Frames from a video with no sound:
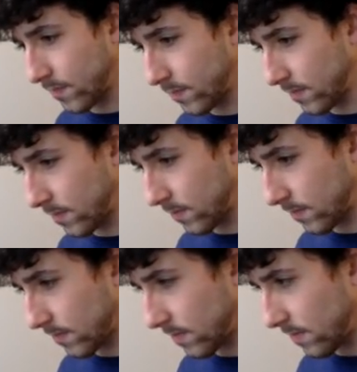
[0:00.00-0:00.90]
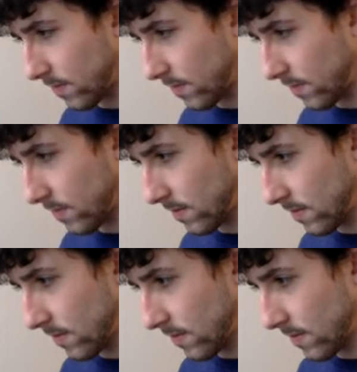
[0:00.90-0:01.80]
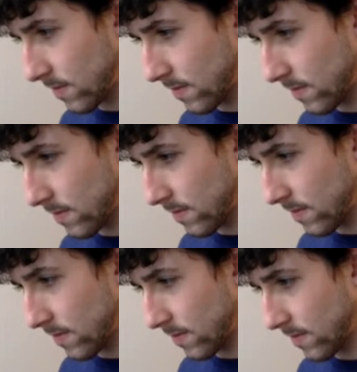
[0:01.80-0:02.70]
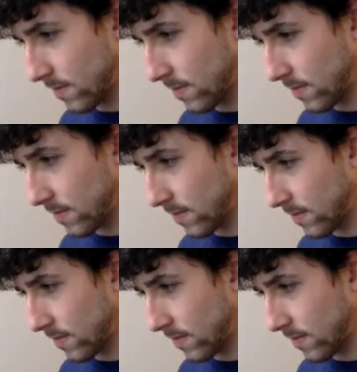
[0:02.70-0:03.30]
Nothing is said.